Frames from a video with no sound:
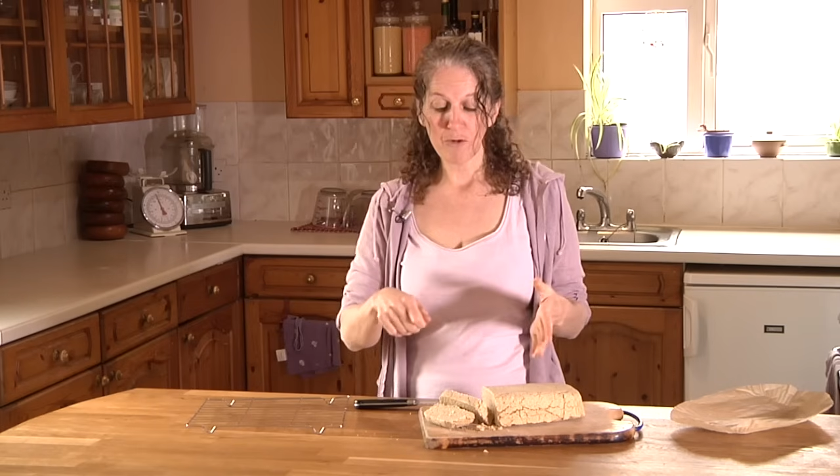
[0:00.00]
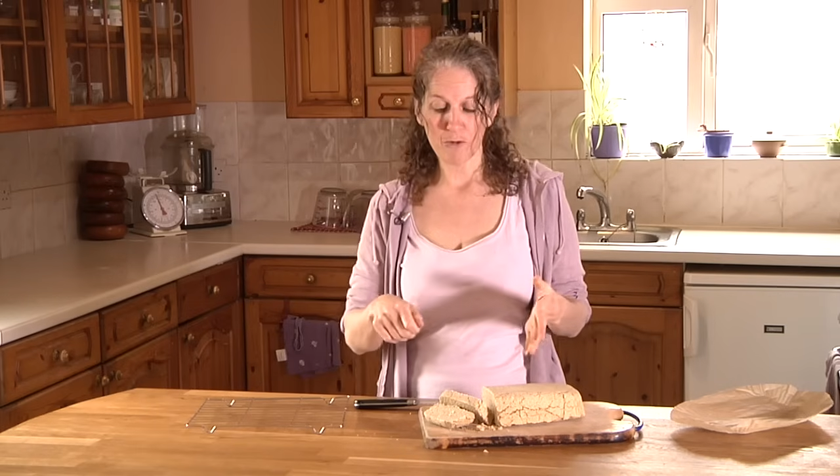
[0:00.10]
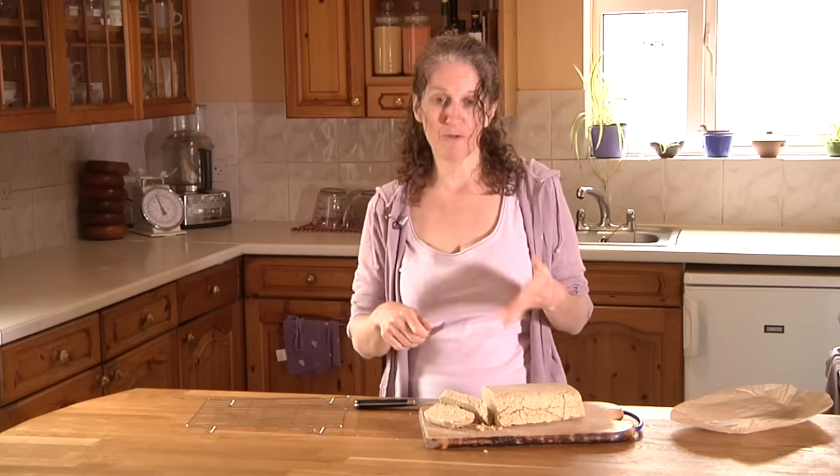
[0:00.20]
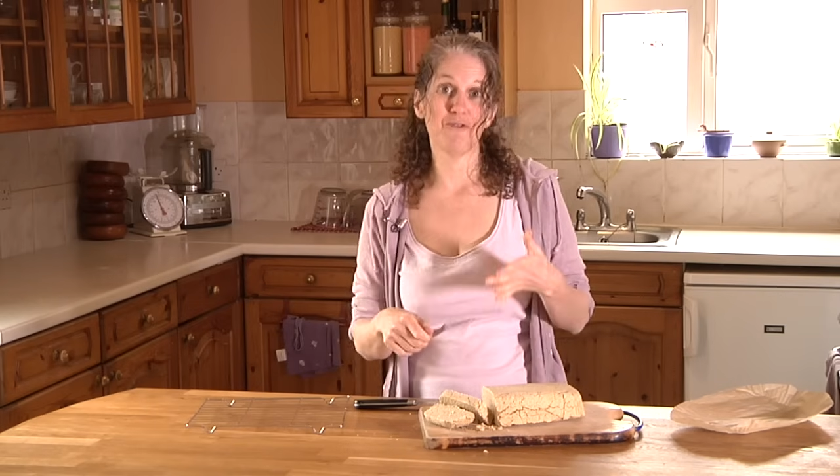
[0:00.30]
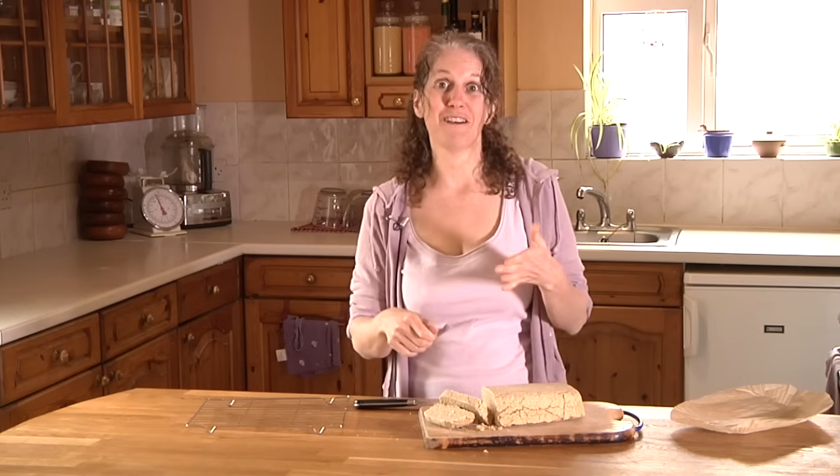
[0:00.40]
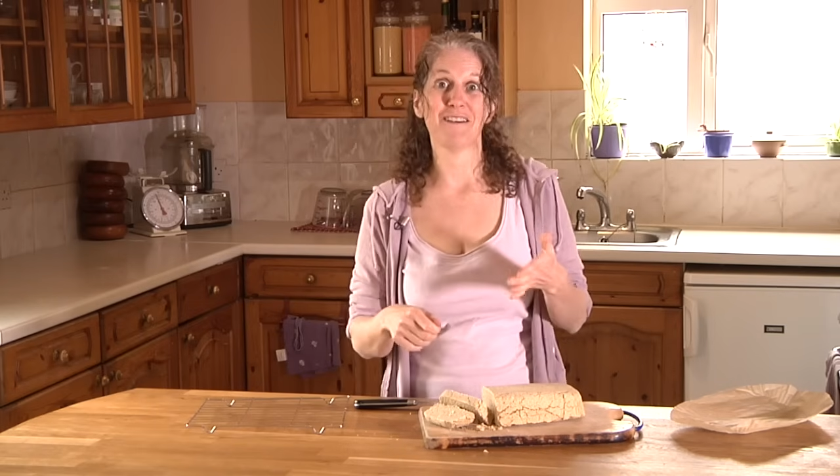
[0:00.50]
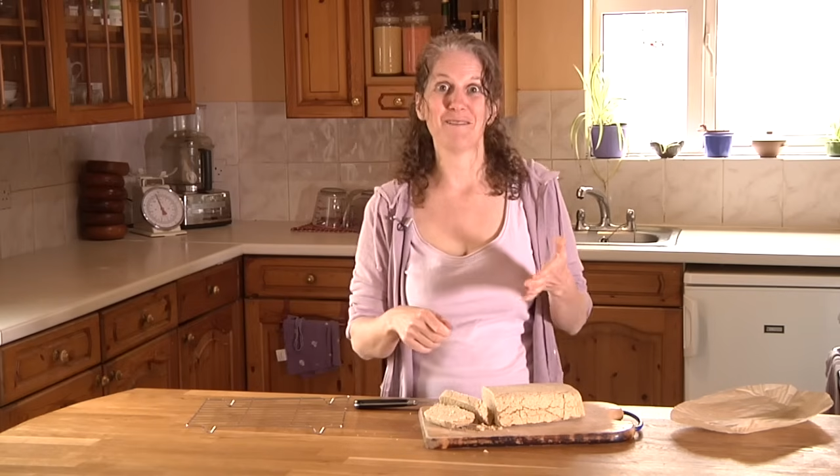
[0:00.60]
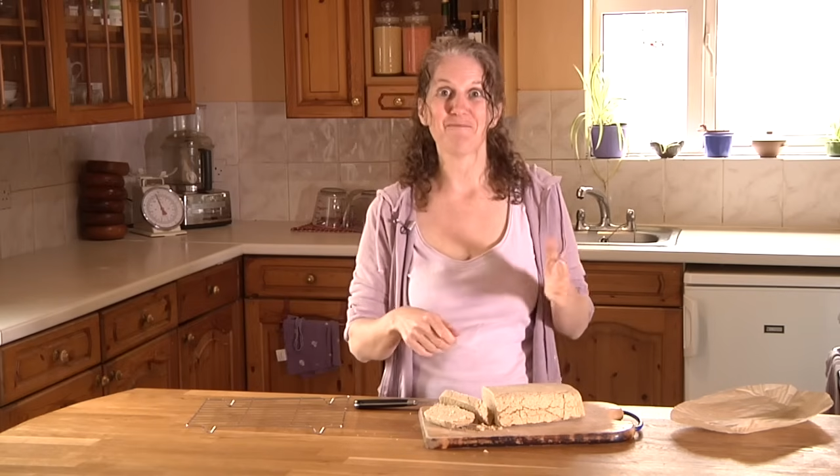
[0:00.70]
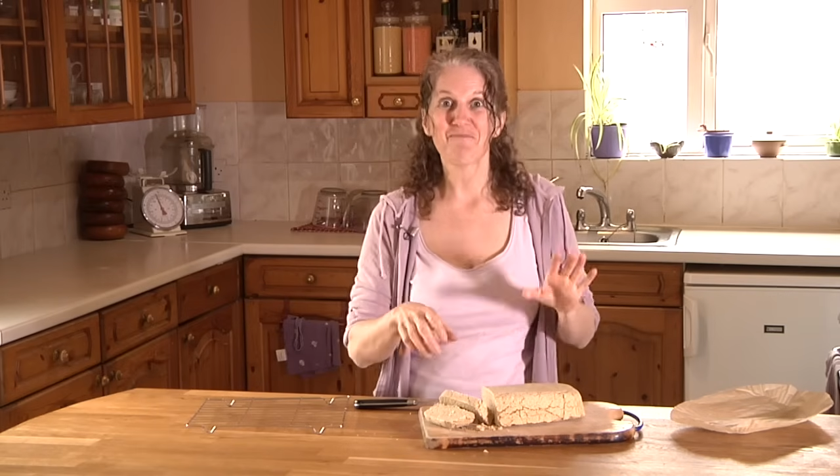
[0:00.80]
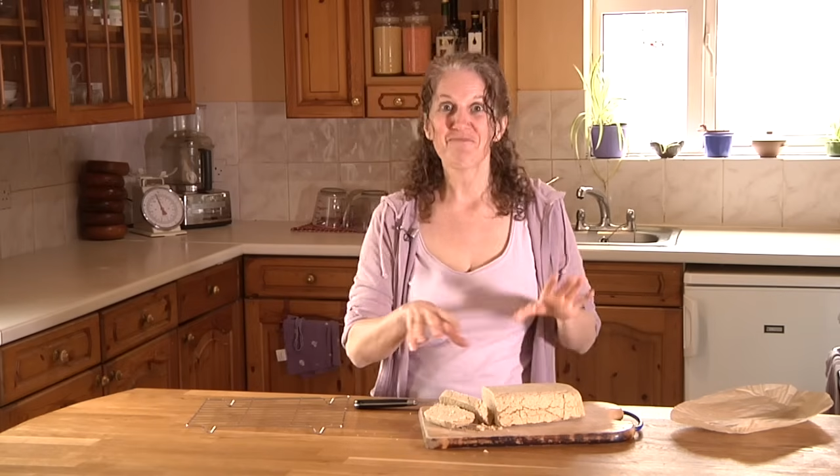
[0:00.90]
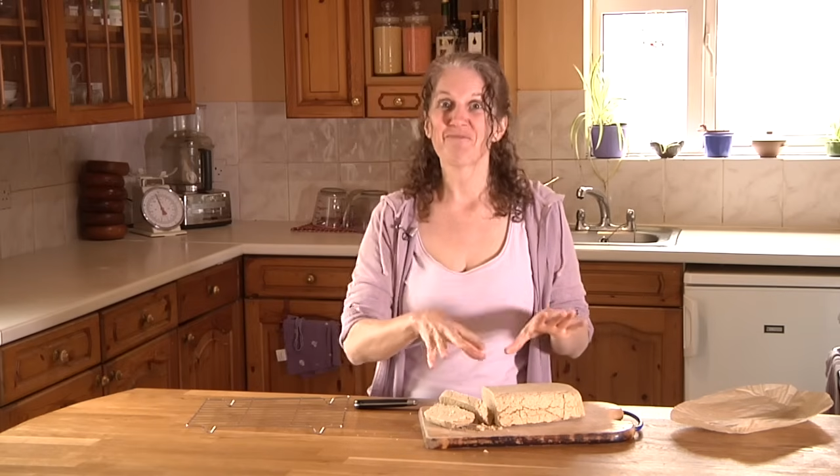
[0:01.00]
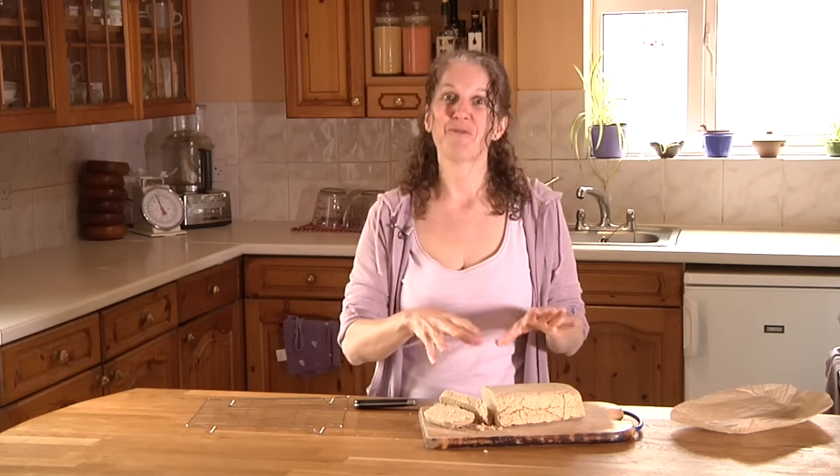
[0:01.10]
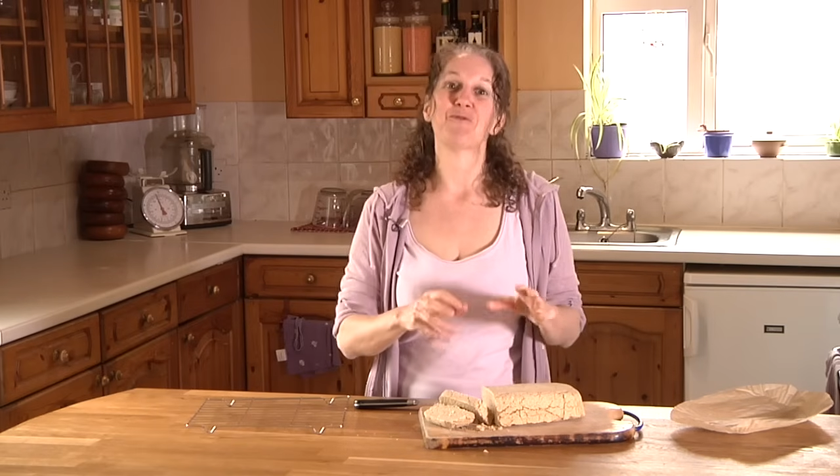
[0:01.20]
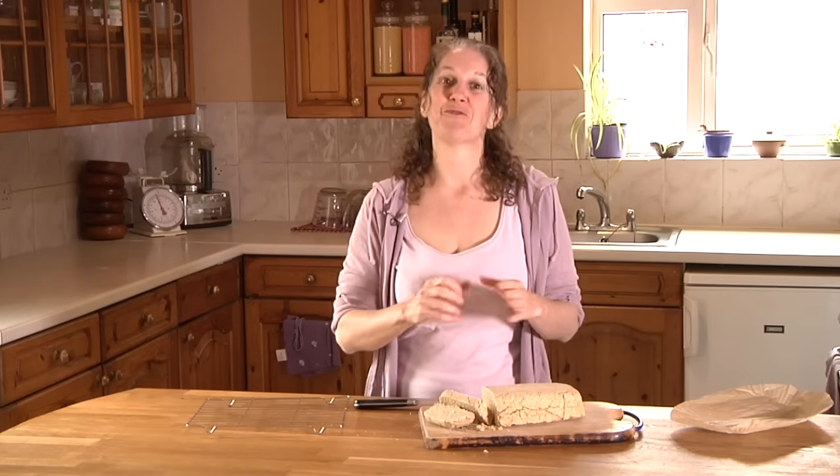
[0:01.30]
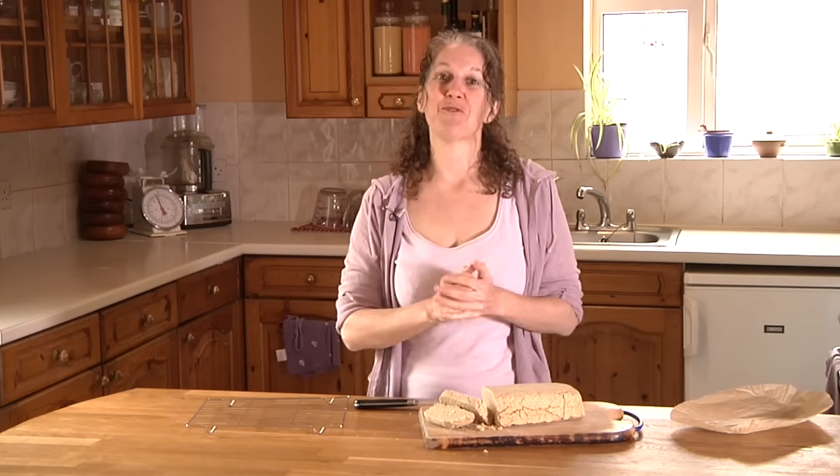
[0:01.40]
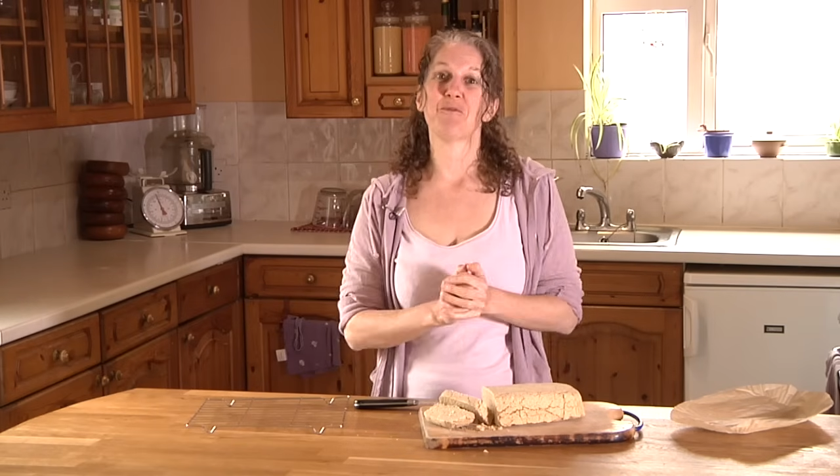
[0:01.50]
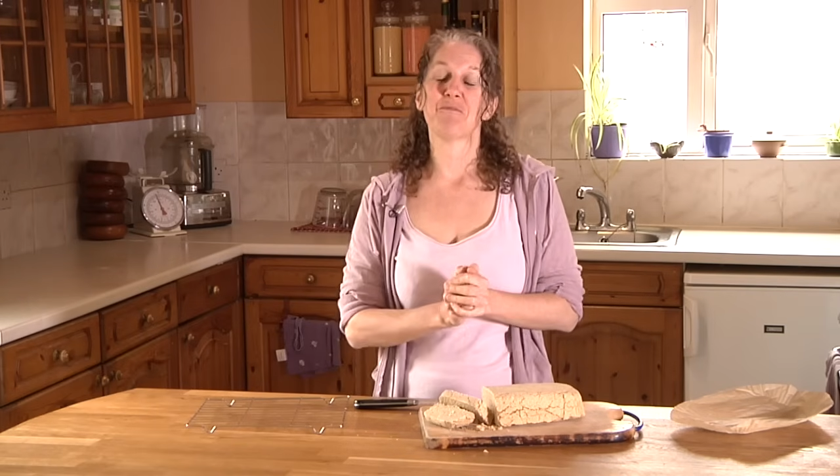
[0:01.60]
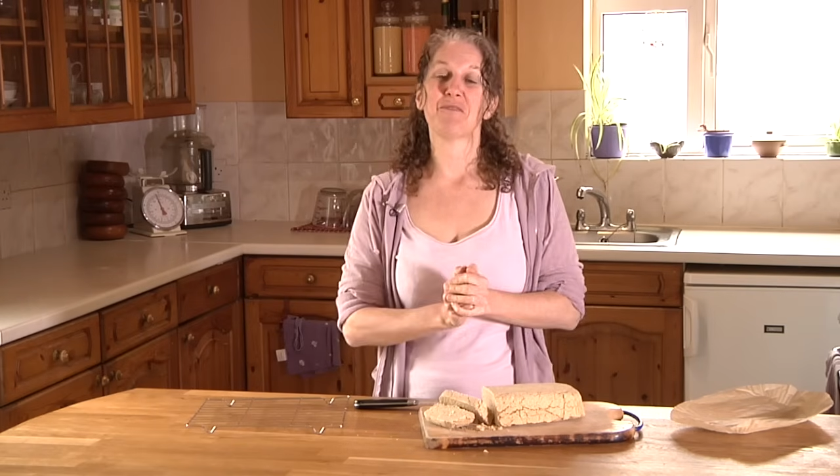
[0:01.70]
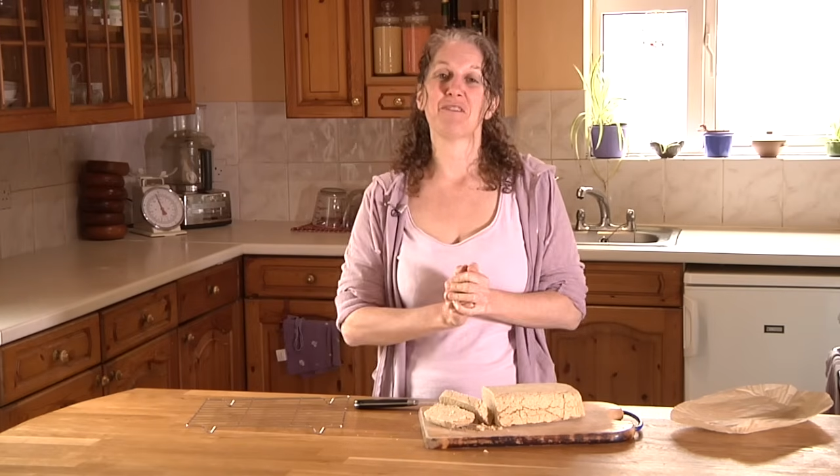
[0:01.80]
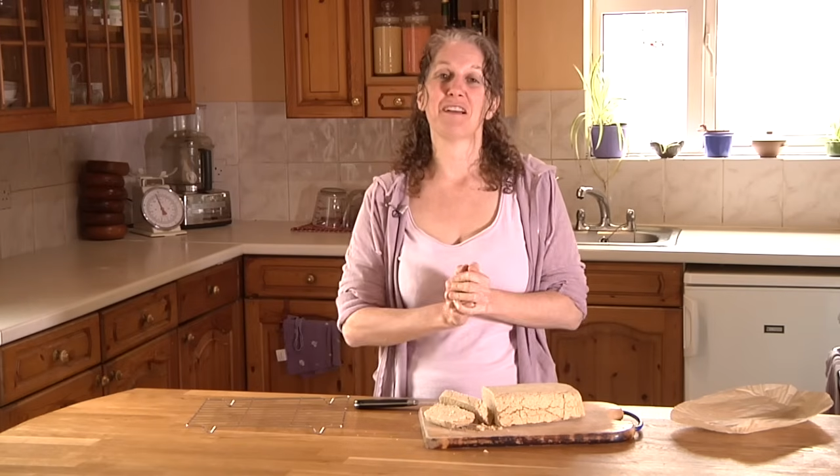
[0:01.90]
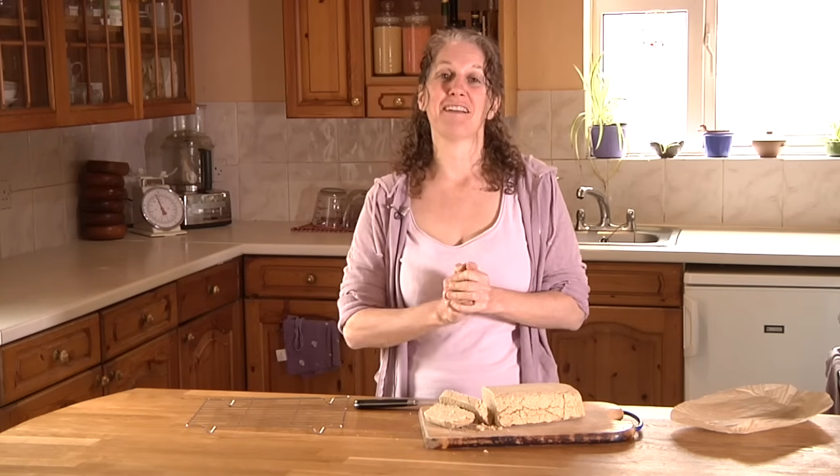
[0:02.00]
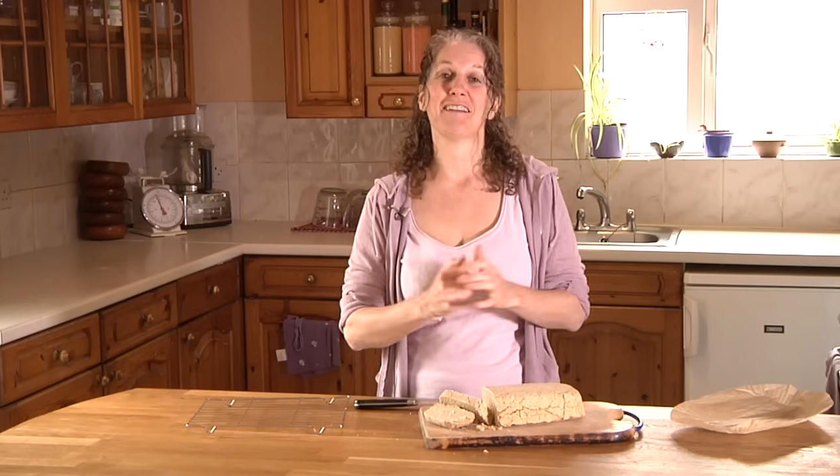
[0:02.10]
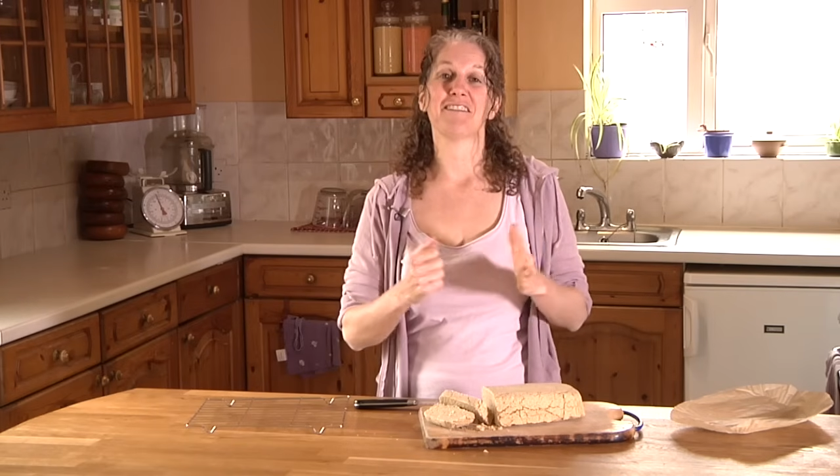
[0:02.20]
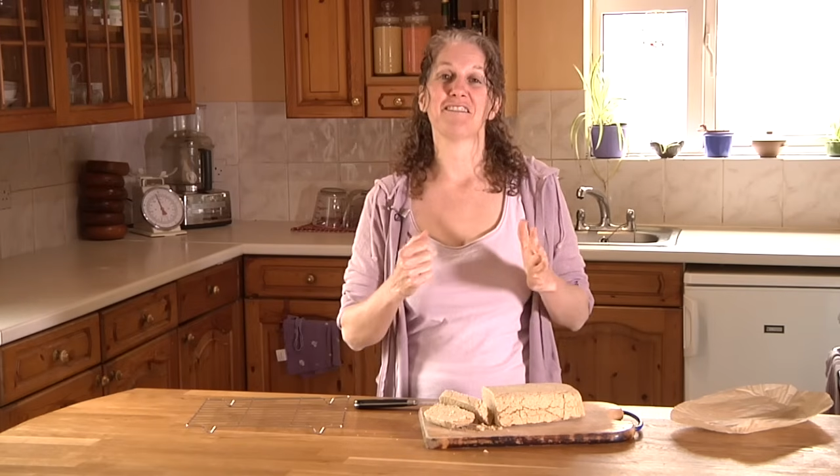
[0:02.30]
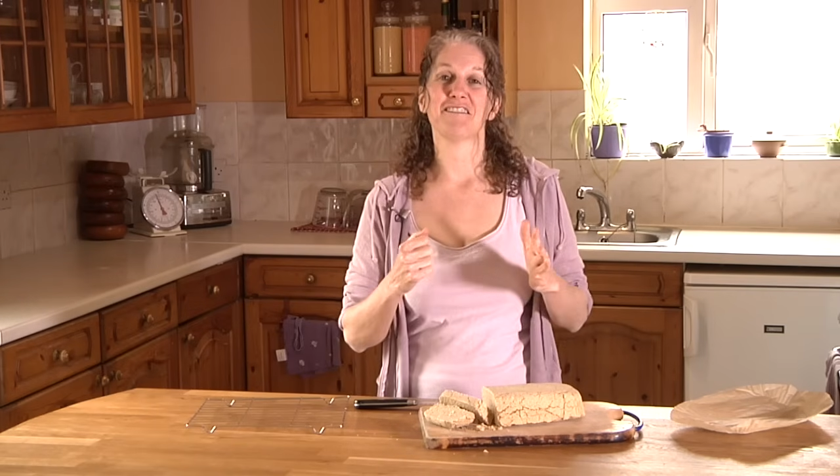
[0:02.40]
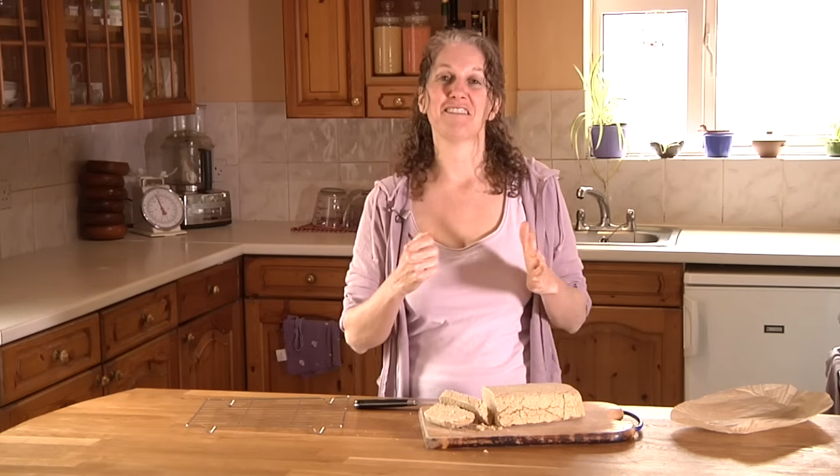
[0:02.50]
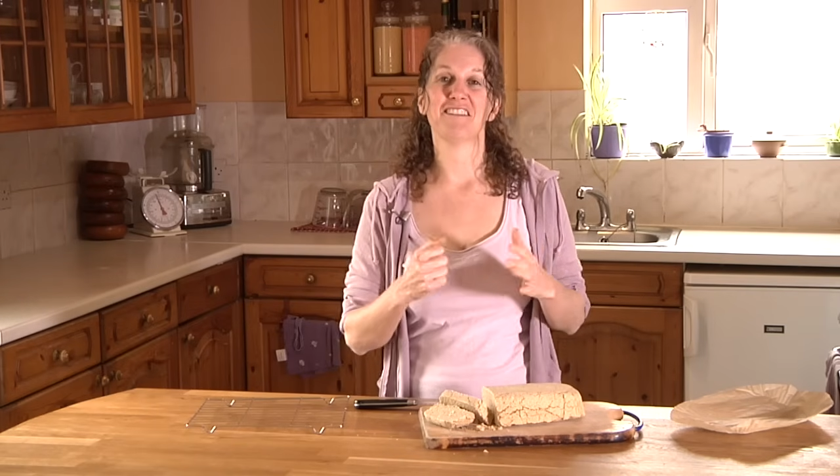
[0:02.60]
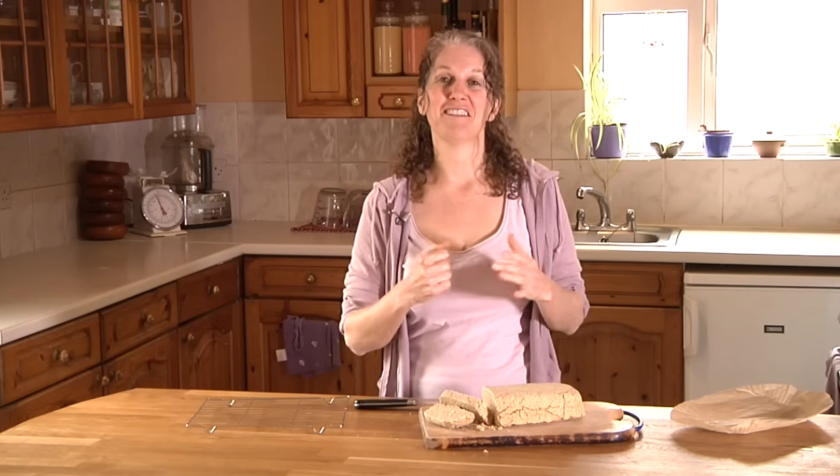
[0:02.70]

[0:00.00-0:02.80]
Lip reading: or jelly on top and